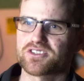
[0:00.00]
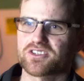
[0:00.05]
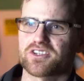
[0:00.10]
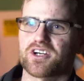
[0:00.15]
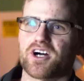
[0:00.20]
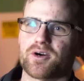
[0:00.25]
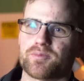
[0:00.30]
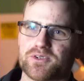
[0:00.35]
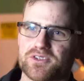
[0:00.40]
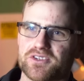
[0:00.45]
took
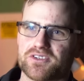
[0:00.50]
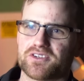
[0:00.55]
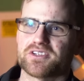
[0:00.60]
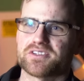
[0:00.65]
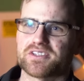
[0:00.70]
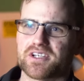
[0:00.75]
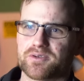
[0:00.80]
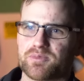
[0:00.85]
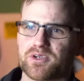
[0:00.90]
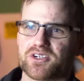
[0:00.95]
the opportunity
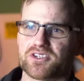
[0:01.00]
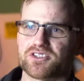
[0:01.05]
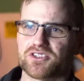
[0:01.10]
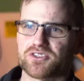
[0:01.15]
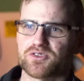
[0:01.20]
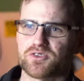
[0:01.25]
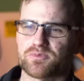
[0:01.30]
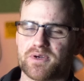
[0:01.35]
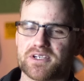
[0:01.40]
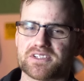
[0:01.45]
to take
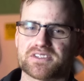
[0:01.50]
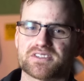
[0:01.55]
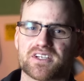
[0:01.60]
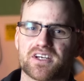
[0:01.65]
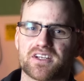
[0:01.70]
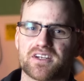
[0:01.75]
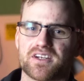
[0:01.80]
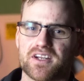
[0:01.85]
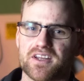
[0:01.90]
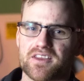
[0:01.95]
pictures with my
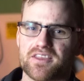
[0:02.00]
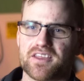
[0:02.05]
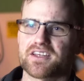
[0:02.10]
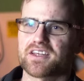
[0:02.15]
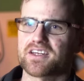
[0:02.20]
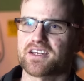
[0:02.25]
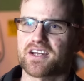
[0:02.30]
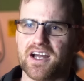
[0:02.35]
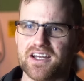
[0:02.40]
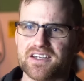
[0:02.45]
son in it,
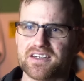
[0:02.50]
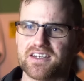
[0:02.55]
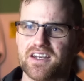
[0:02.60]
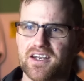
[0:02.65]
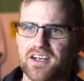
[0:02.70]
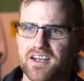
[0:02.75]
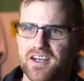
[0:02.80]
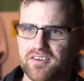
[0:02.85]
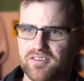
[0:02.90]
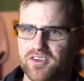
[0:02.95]
thinking I'd
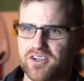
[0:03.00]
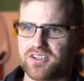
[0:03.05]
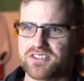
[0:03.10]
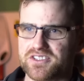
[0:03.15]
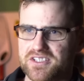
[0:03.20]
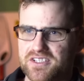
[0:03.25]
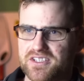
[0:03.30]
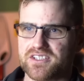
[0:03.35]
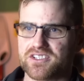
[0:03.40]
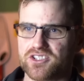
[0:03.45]
never
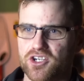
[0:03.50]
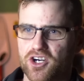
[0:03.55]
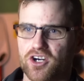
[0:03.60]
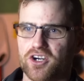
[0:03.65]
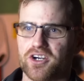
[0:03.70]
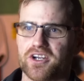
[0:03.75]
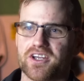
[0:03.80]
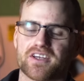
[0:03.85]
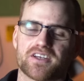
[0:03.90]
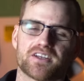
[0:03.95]
see this
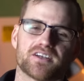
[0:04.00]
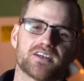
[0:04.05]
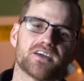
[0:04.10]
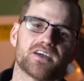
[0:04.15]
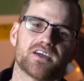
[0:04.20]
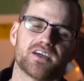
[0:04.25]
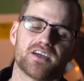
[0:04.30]
car again.